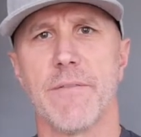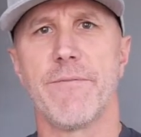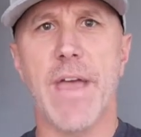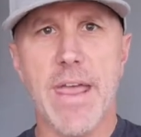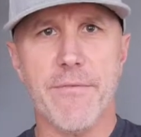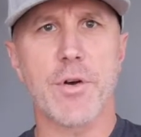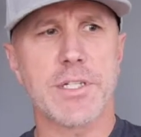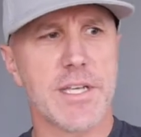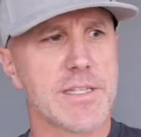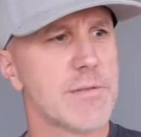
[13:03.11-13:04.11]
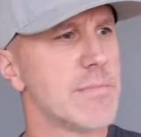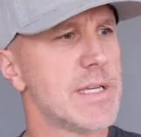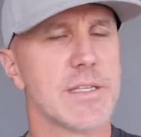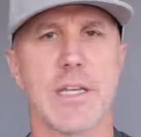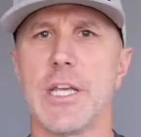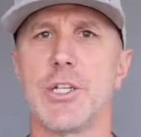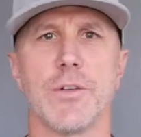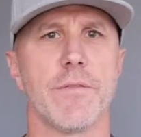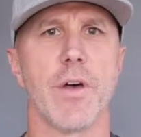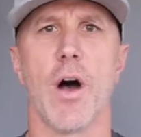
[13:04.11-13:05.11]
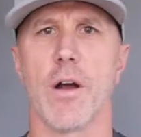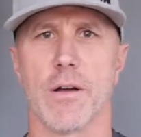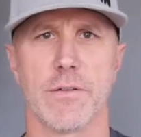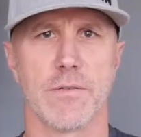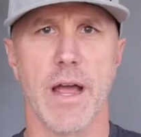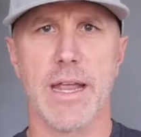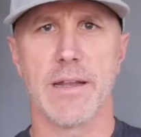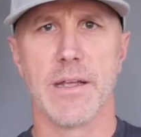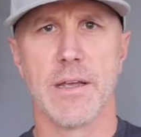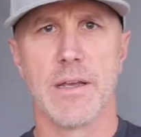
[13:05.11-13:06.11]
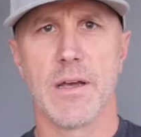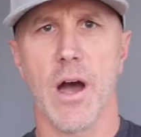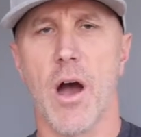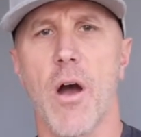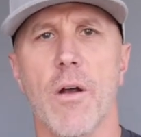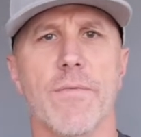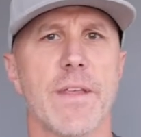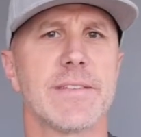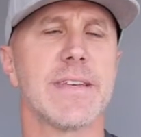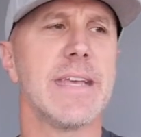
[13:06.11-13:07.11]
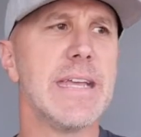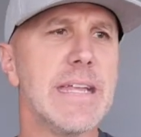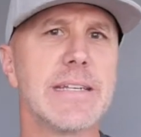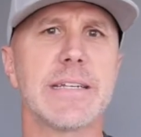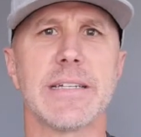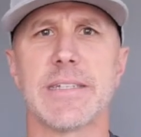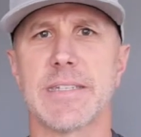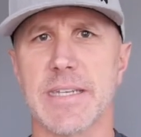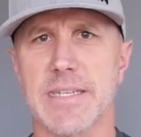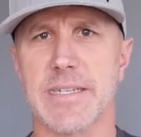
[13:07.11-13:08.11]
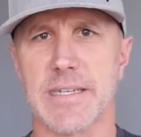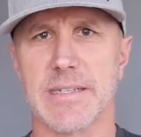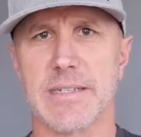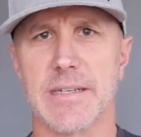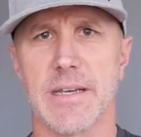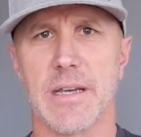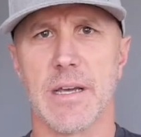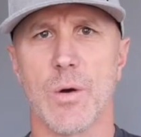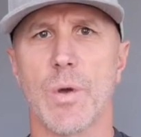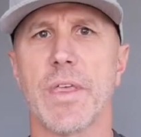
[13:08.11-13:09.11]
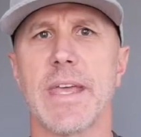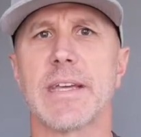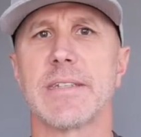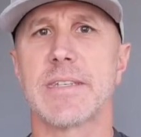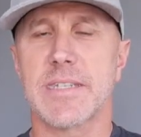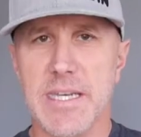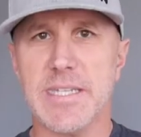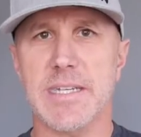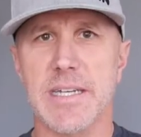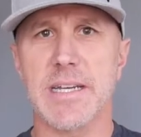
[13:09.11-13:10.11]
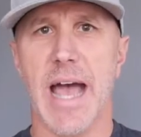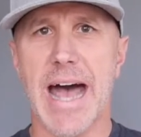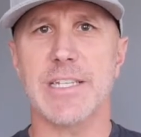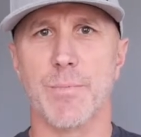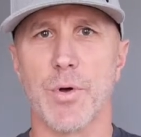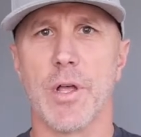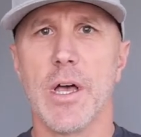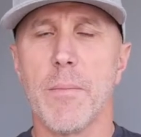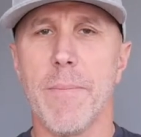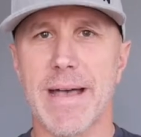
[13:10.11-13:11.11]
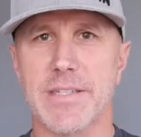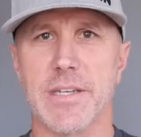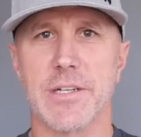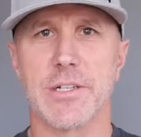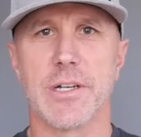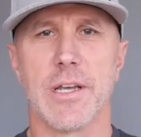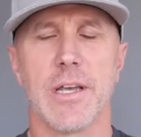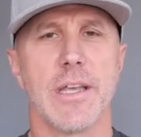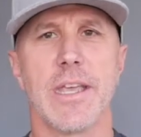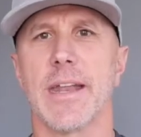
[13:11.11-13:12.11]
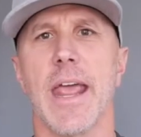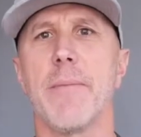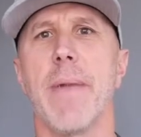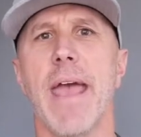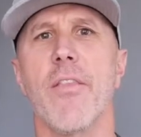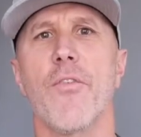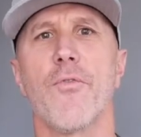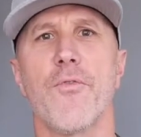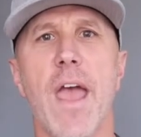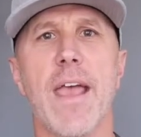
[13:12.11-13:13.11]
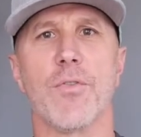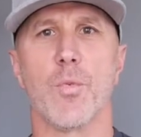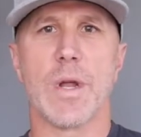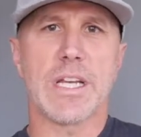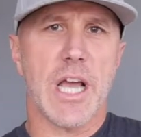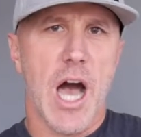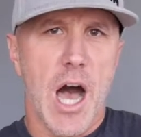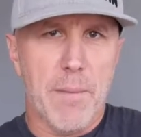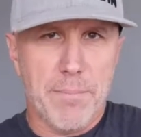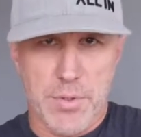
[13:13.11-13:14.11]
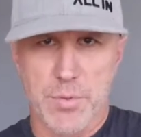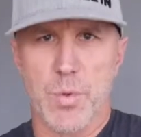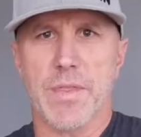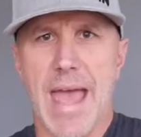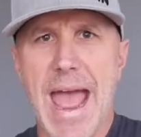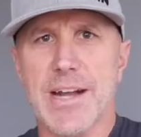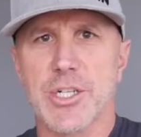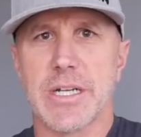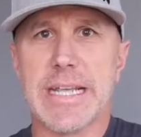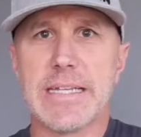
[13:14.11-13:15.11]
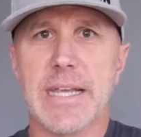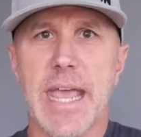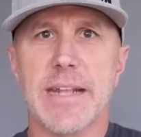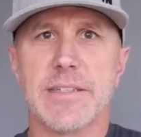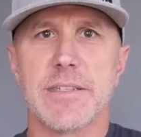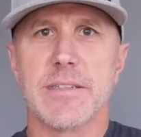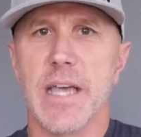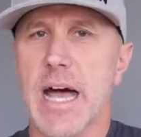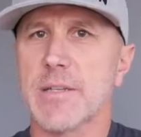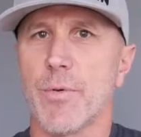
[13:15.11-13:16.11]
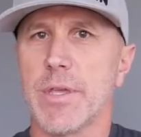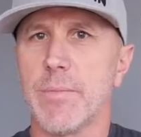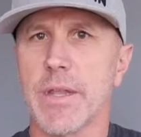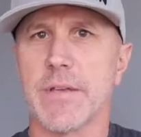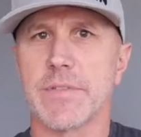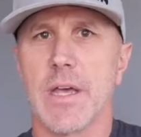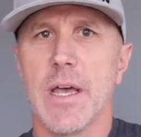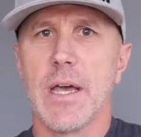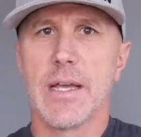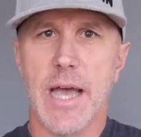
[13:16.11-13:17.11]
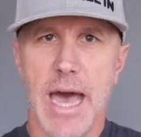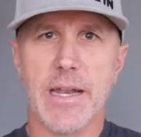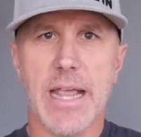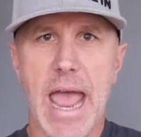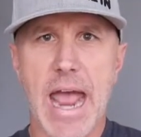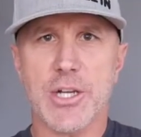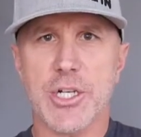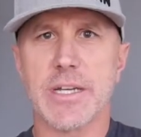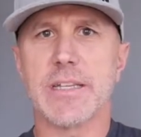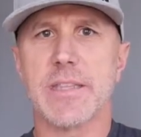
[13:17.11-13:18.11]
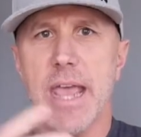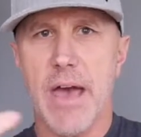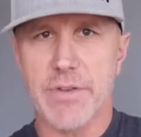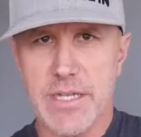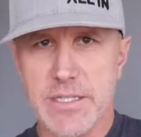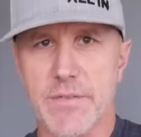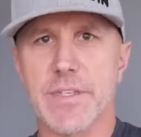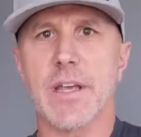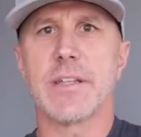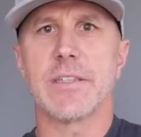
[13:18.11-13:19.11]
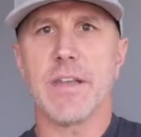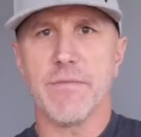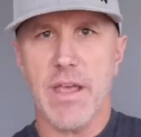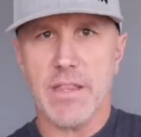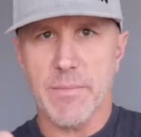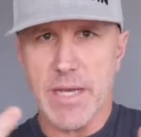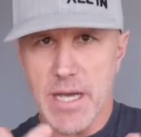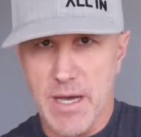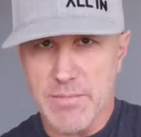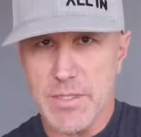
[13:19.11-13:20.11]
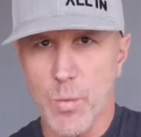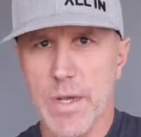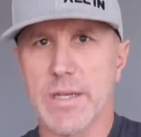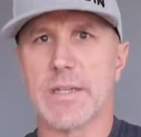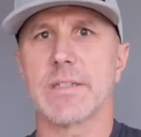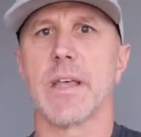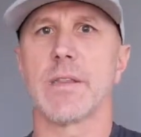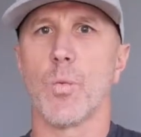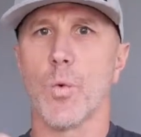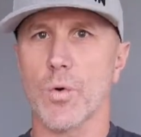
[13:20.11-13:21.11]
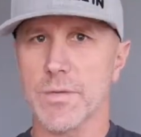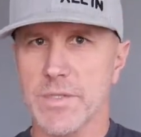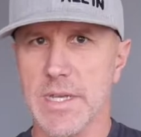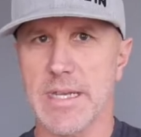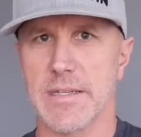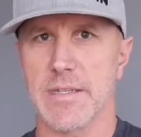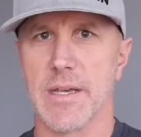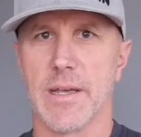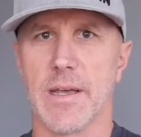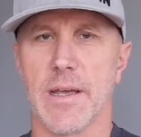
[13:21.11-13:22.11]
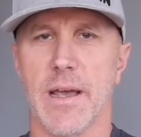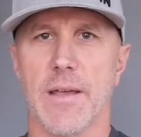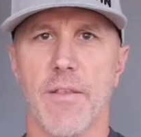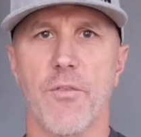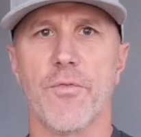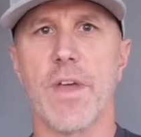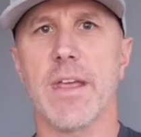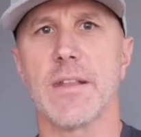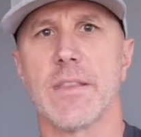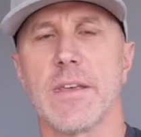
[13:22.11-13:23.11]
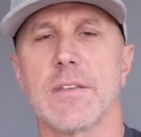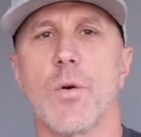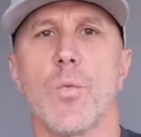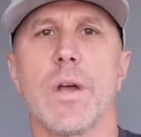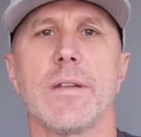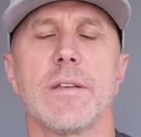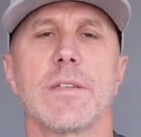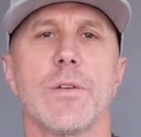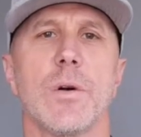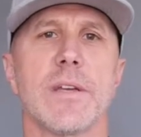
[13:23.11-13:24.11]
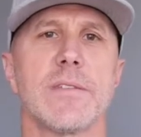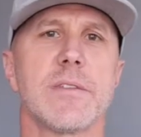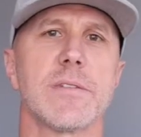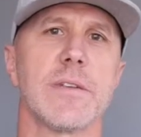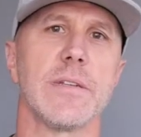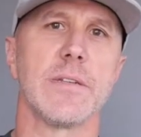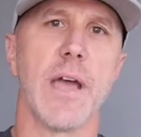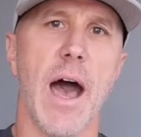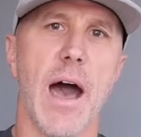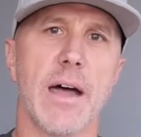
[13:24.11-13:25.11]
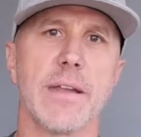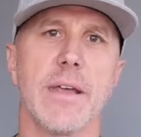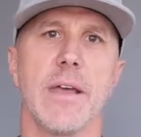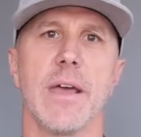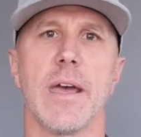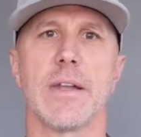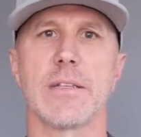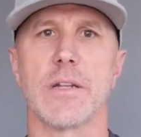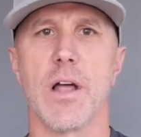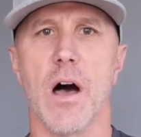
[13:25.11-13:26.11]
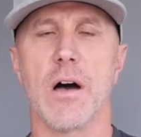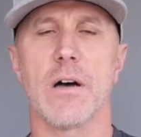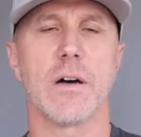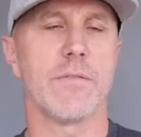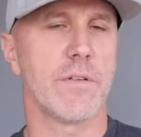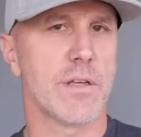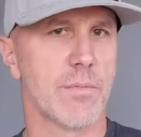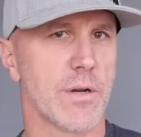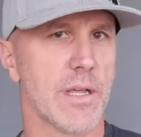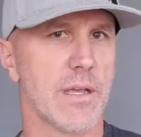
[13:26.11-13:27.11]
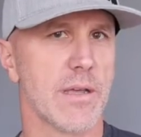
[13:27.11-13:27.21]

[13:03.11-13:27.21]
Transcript: Favoritism is an issue of the heart, right? A heart that's inconsistent with a consistent gospel message. Yet a man's faith, when coupled with action, indicates the gospel he believes. Godly action is the evidence of his unseen faith and becomes the witness that the world sees. And this faith is a witness to a consistent God and his law of liberty.